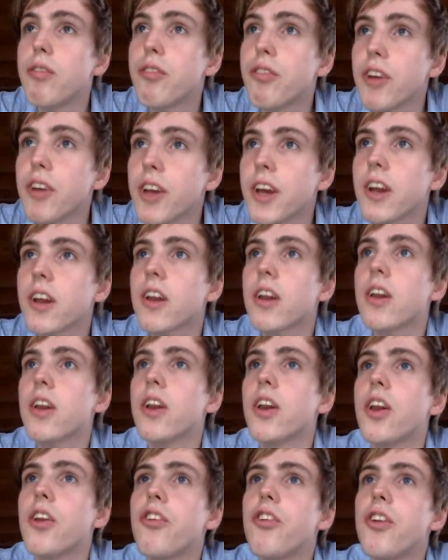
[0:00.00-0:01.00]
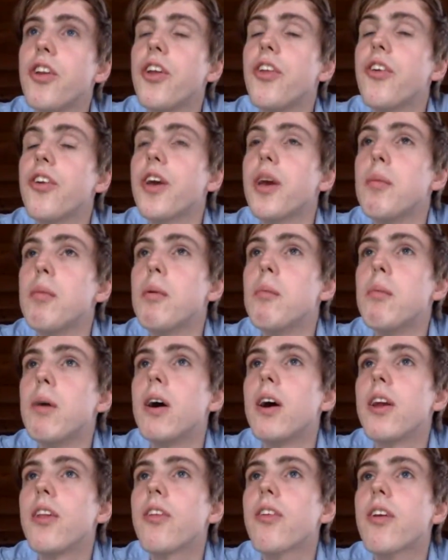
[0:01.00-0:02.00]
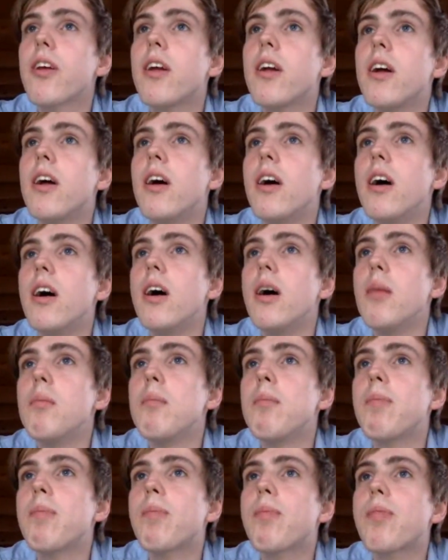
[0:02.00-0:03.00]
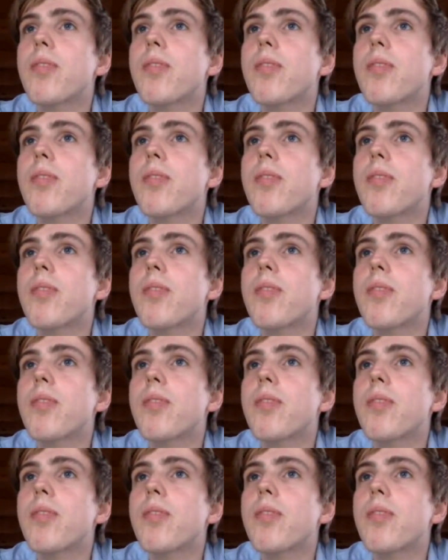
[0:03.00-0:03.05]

thing that you need to keep in mind um,